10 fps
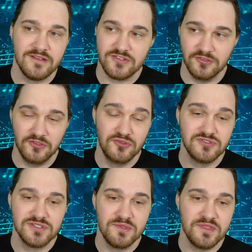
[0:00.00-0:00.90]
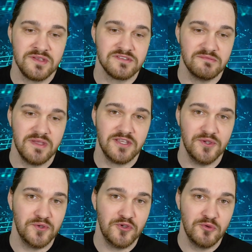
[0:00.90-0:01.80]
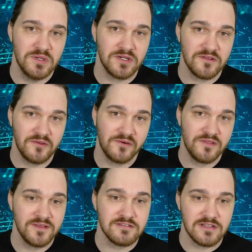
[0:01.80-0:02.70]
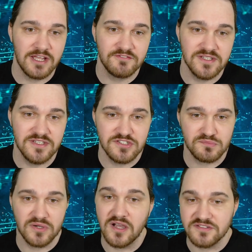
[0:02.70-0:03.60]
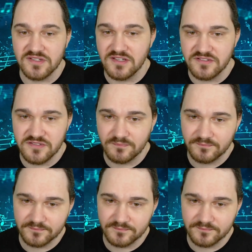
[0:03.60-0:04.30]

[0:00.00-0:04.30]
to lose the things that make you human are the only things left in this process.